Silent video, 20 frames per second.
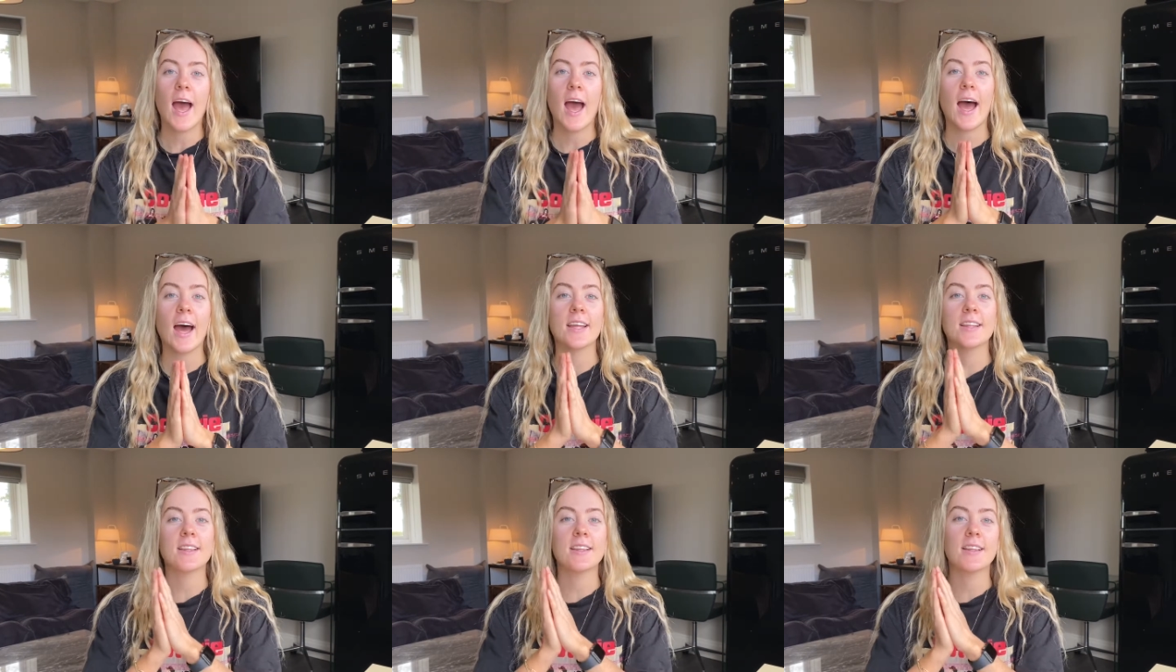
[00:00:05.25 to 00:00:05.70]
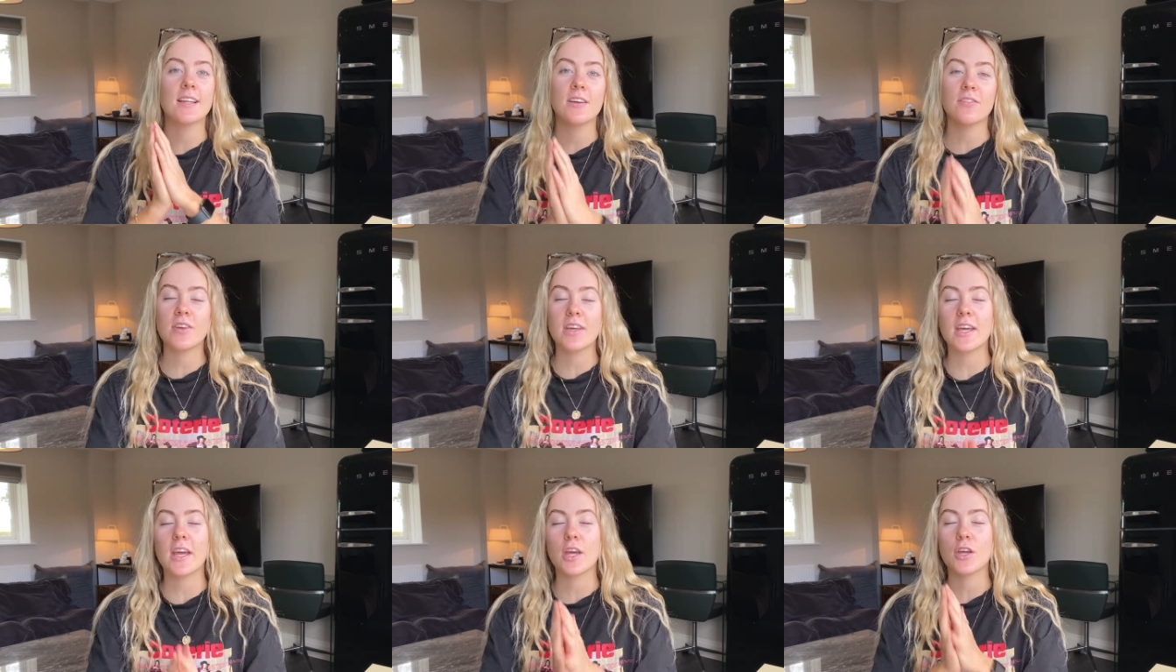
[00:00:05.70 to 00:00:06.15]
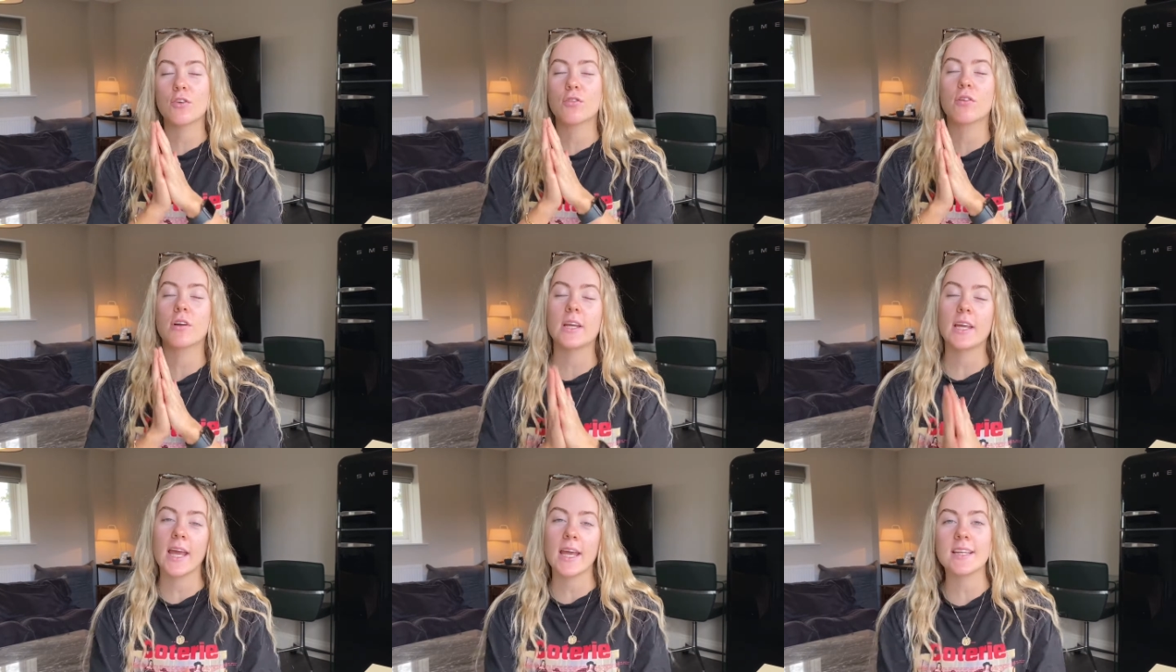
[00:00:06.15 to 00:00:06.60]
and living and
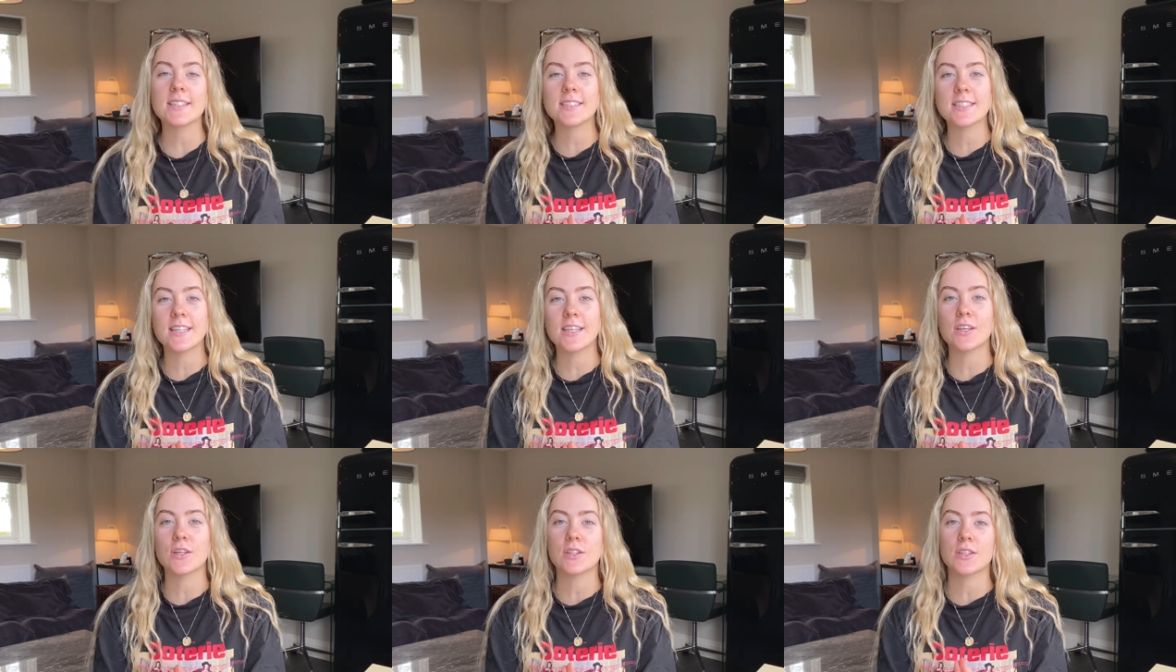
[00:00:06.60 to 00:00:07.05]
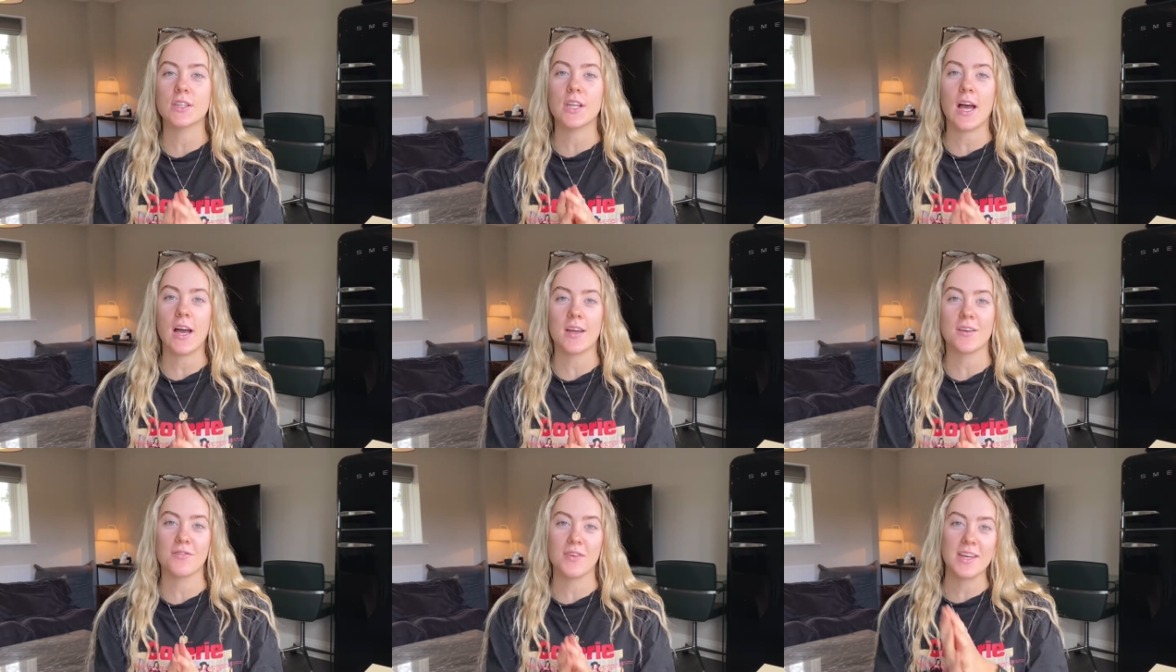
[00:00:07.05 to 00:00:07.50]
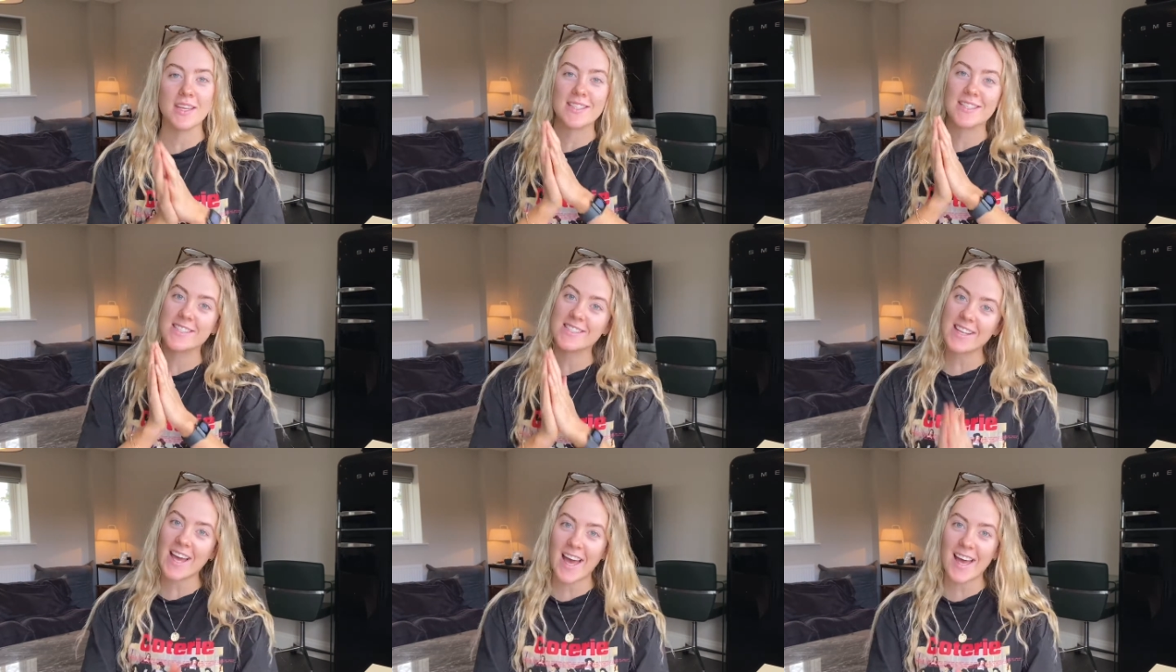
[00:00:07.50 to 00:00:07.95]
creating your life
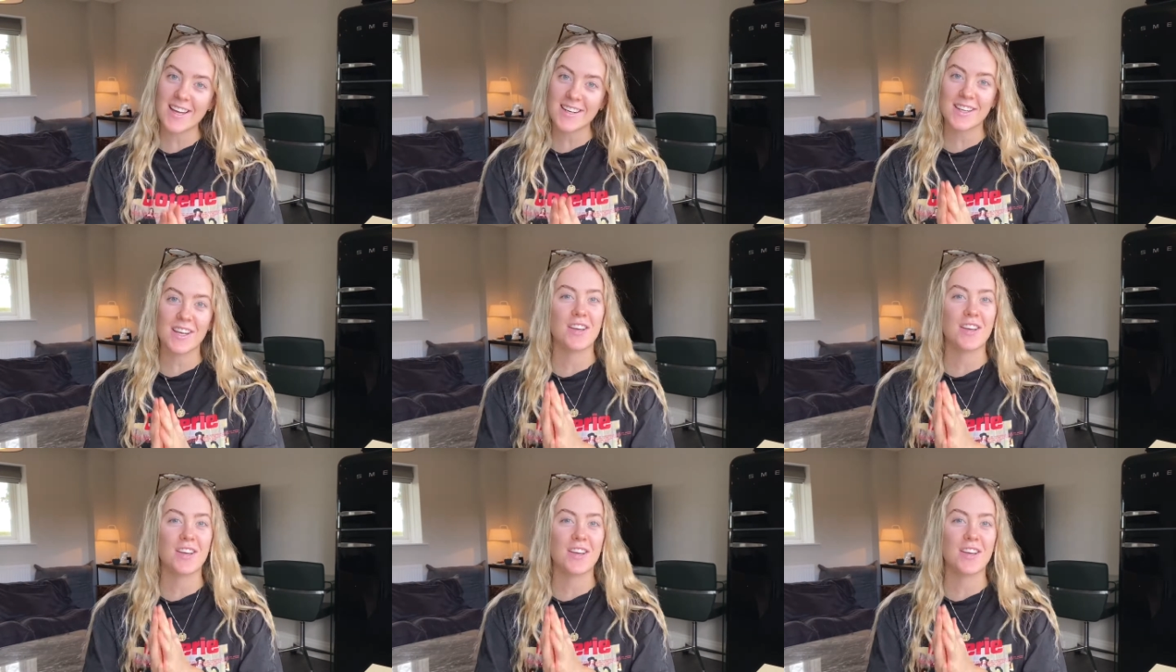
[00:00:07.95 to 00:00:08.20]
instead,